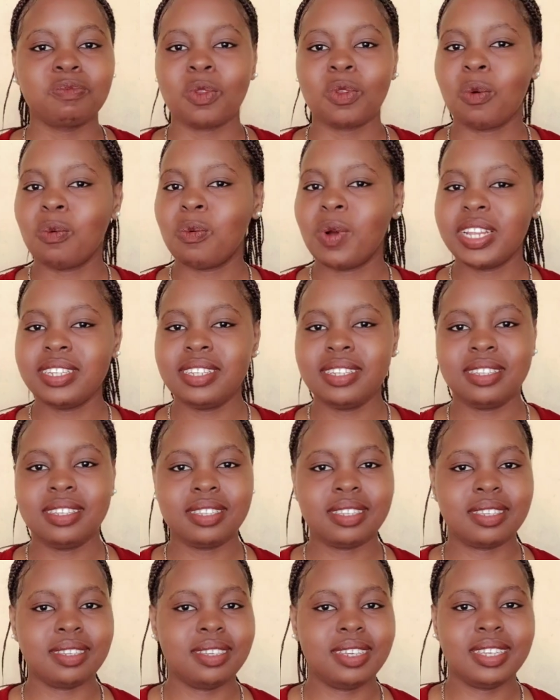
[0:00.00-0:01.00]
what
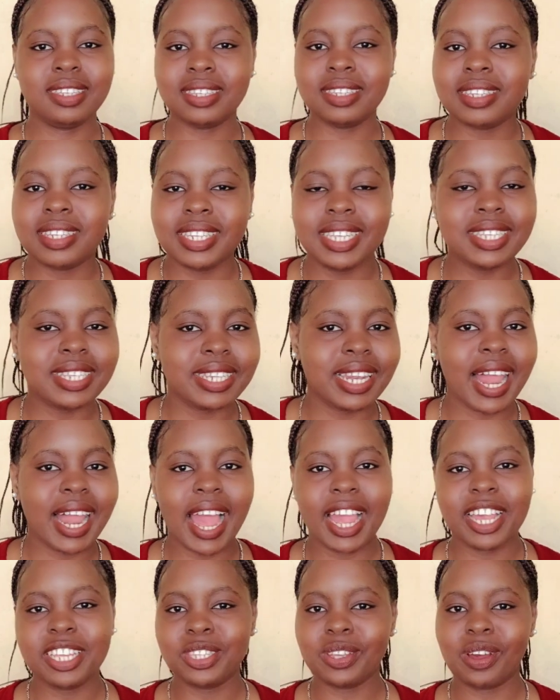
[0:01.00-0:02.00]
is this
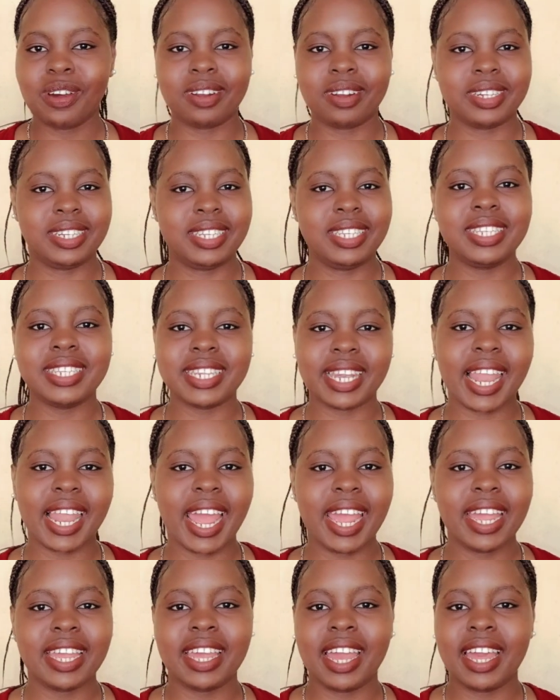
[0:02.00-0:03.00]
likes or
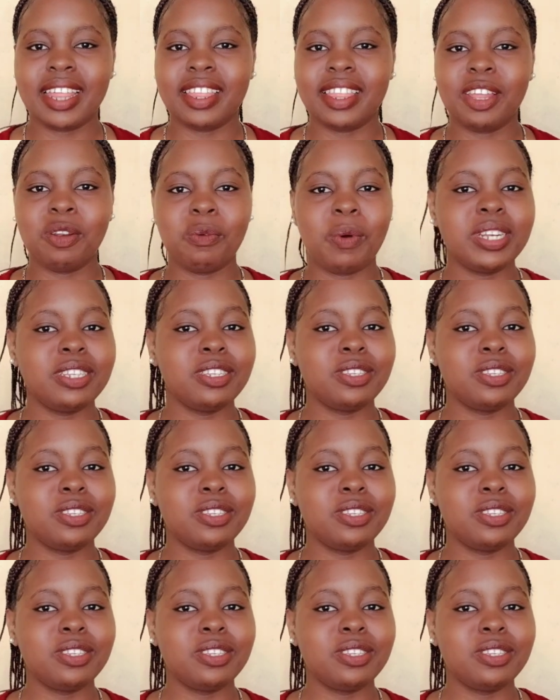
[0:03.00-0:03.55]
dislike, and then what is